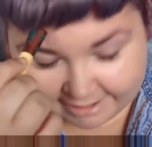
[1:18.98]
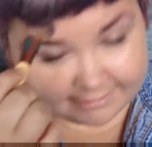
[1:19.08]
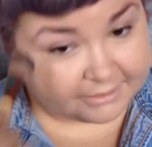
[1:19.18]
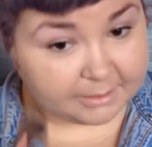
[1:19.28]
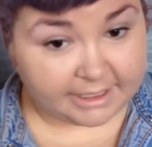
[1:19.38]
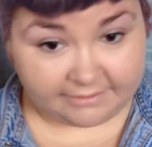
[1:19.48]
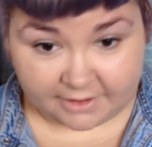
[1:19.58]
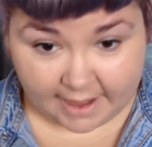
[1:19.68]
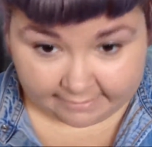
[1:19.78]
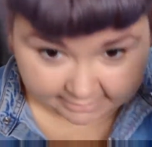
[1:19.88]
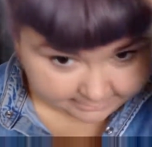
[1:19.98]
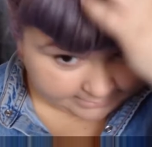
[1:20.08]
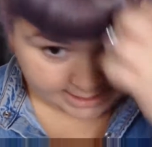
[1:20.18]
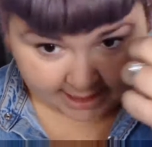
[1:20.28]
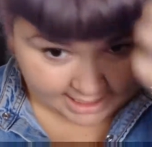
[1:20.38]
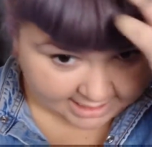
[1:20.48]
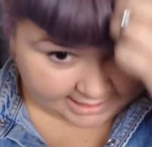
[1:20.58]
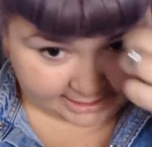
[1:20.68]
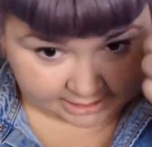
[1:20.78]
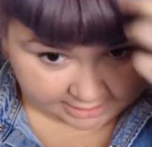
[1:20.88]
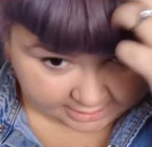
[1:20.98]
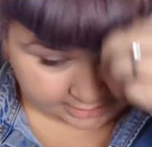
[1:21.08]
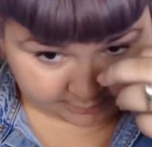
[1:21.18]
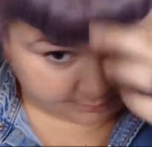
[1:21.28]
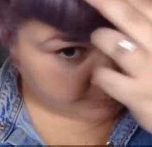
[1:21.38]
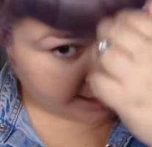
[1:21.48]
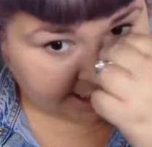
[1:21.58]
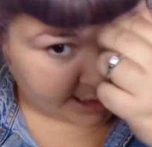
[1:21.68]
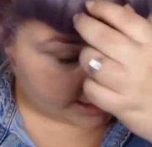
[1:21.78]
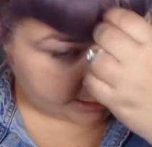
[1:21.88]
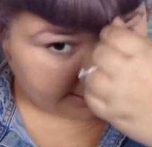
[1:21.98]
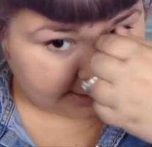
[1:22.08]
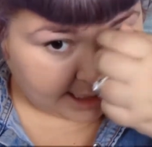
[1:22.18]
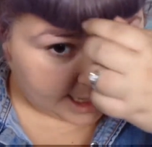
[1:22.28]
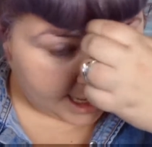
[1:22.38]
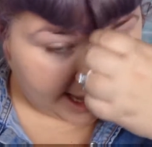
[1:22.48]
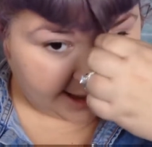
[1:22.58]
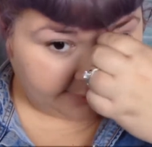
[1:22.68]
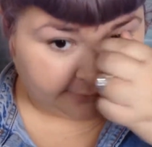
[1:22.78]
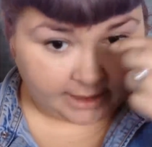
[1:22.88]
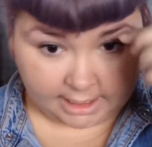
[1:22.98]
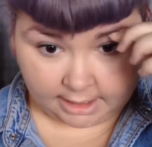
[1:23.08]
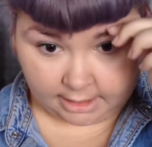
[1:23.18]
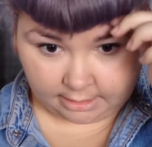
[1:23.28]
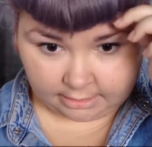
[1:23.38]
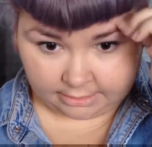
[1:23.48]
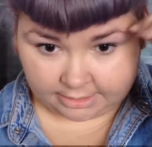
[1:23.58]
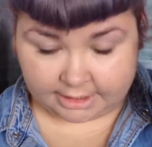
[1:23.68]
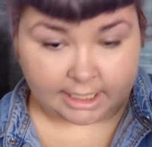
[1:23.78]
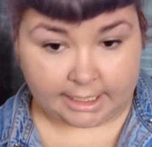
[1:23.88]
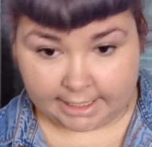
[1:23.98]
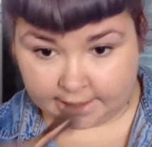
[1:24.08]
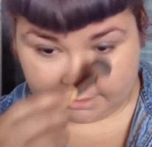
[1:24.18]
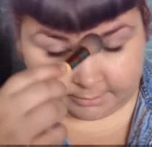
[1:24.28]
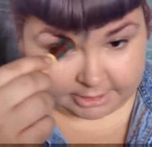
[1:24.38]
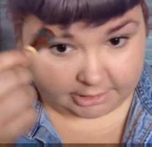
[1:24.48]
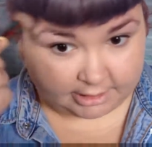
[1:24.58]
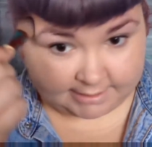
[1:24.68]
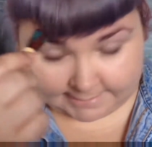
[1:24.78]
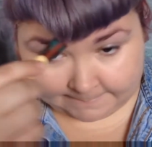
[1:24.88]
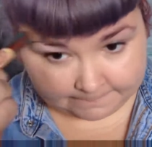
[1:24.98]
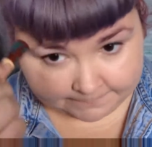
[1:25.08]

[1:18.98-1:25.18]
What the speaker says: out of the way if you have them. I just don't because I have a third eye I don't want you to see.